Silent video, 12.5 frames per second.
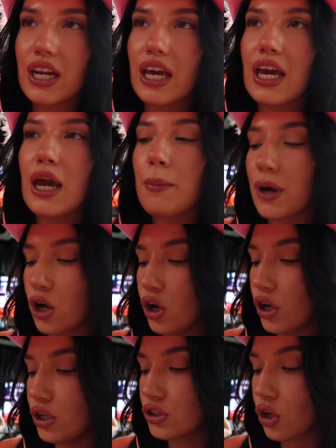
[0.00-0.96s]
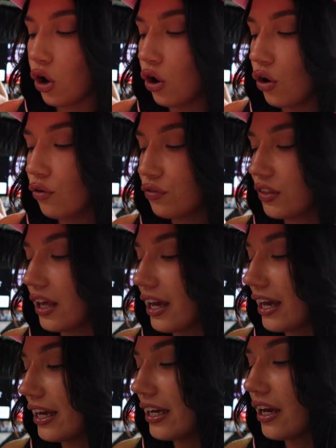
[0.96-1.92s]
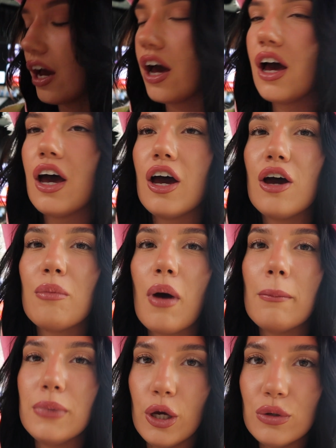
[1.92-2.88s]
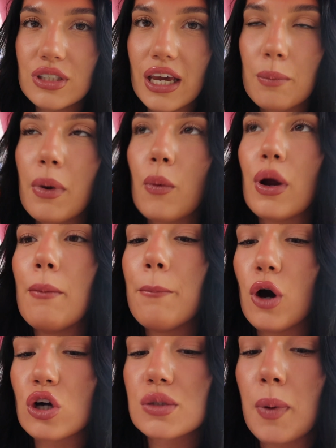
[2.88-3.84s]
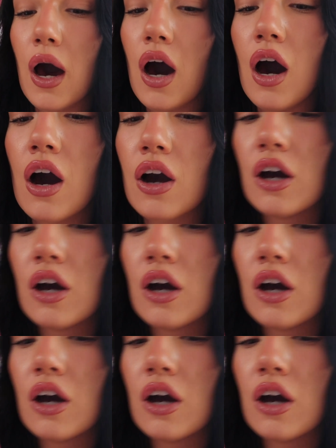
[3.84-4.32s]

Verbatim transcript: here because of the um, music. But we're in Box Park.